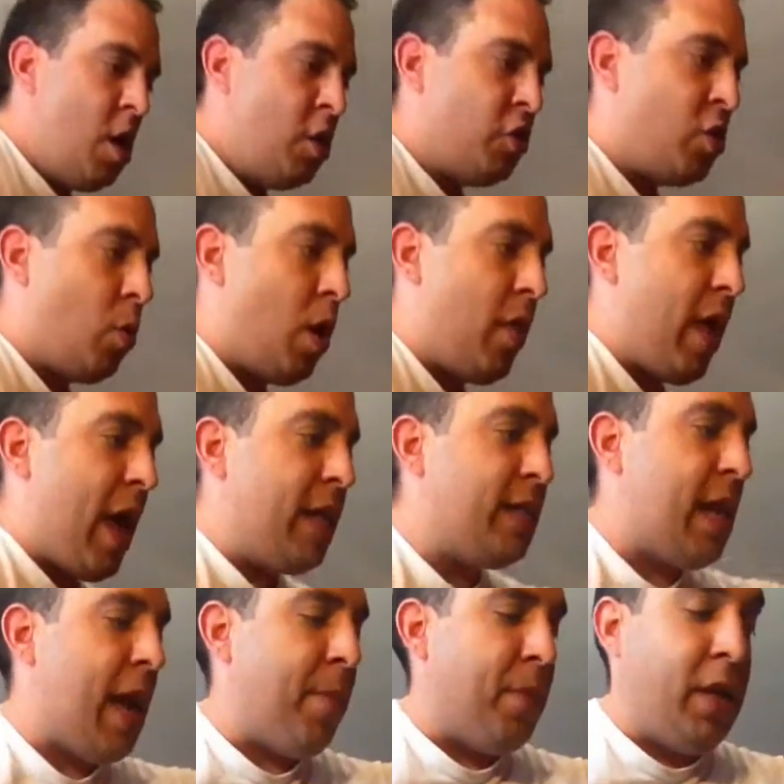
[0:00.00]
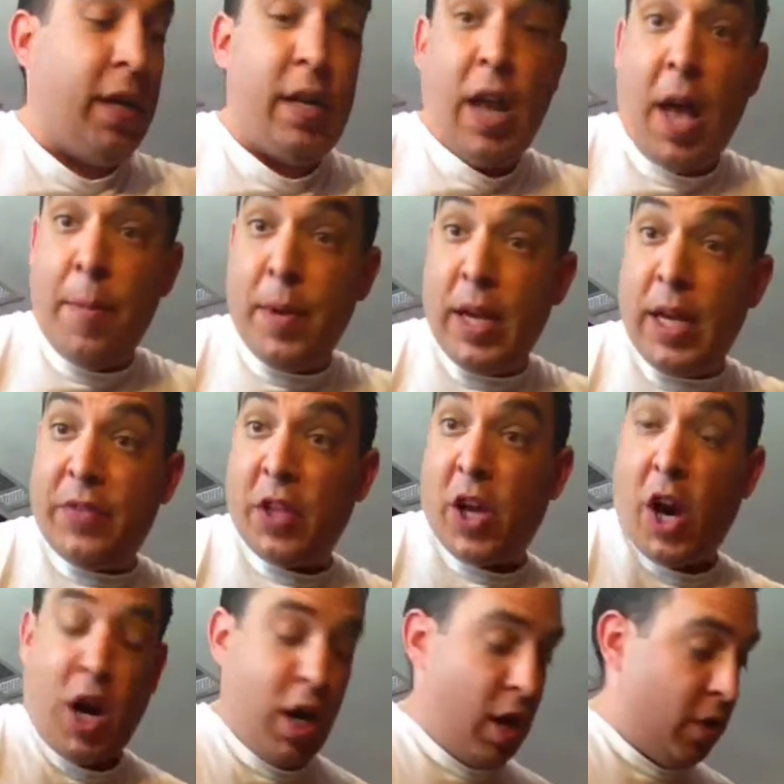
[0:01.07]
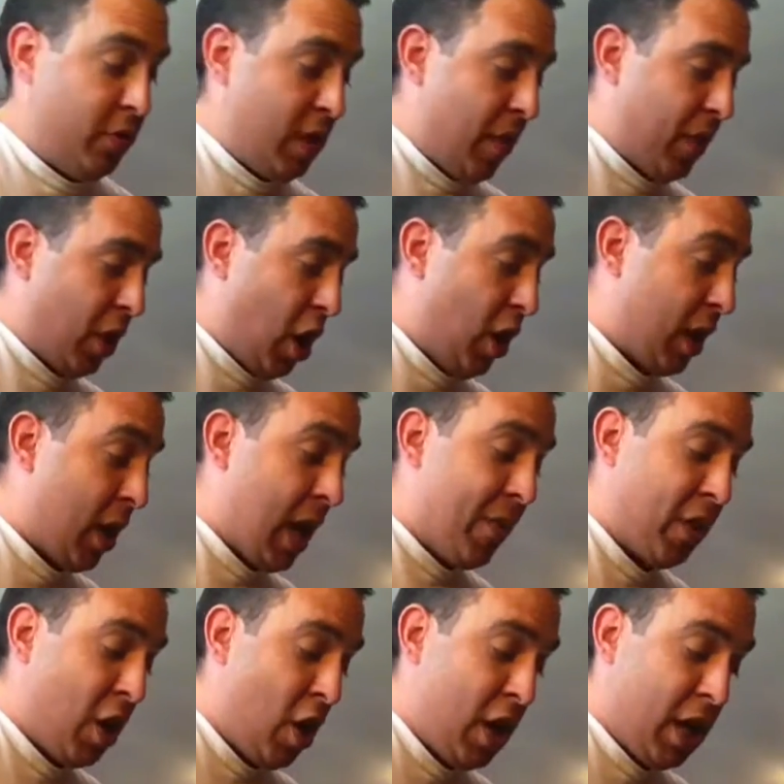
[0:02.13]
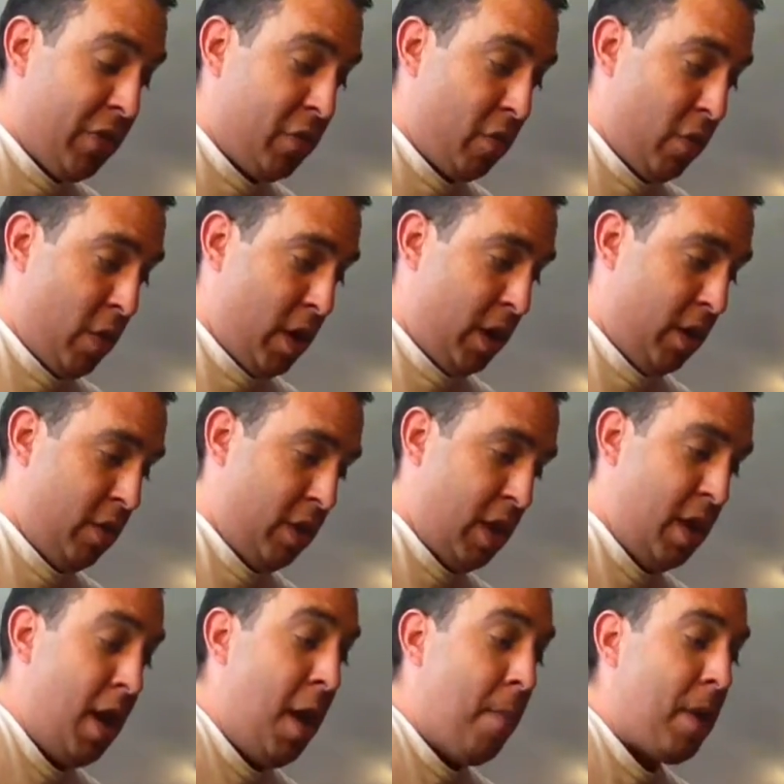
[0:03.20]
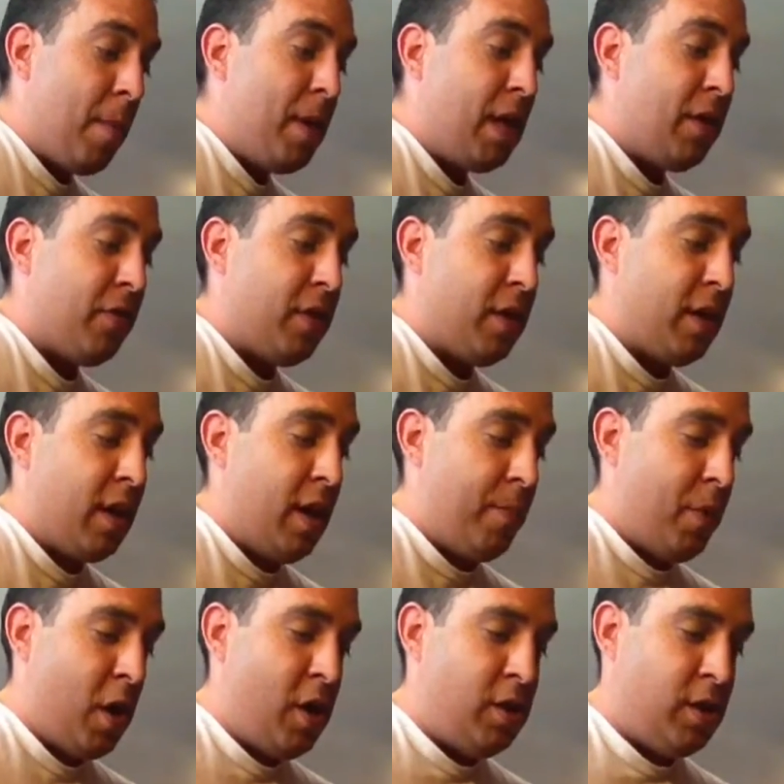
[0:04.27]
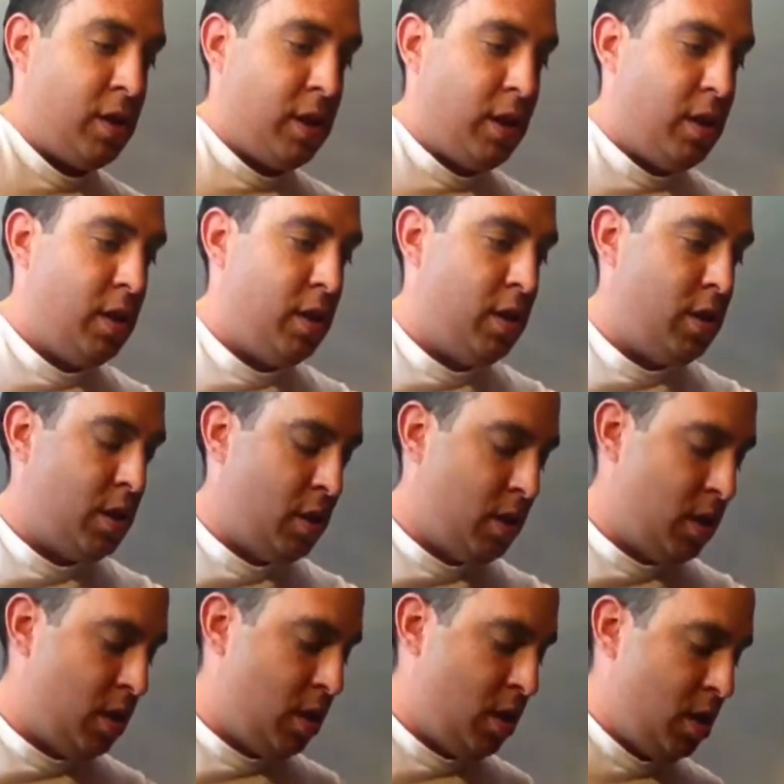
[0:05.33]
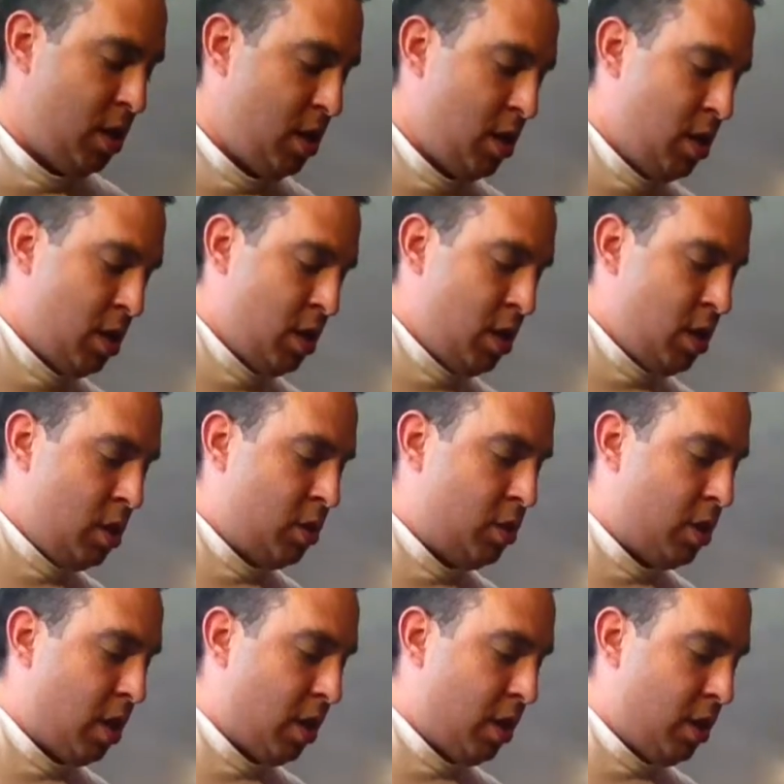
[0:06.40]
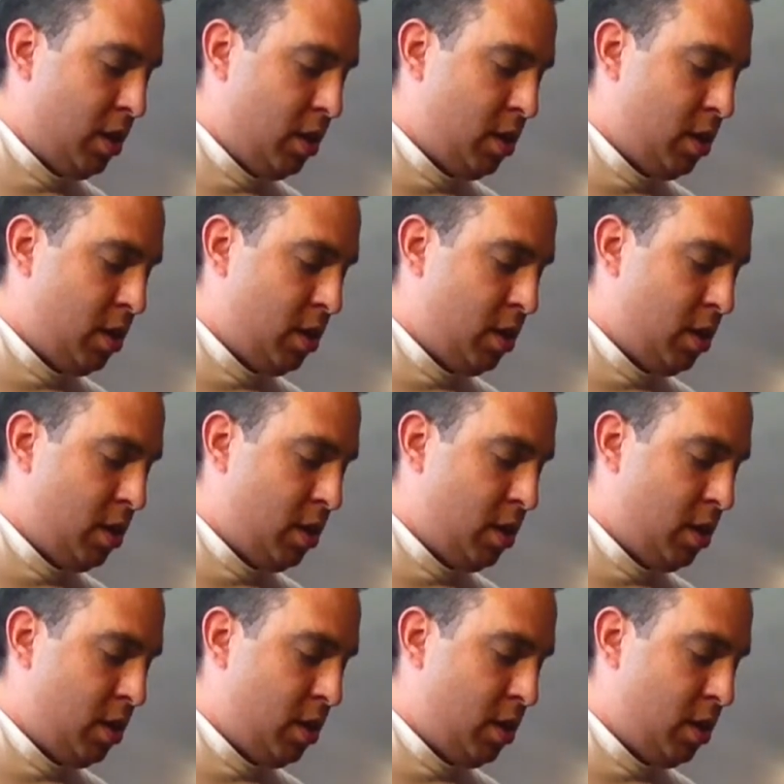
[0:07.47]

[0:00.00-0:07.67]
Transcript: So while that's happening, I'm going to get not the garlic, I got the garlic in there already, okay? But I'm going to get the parsley started.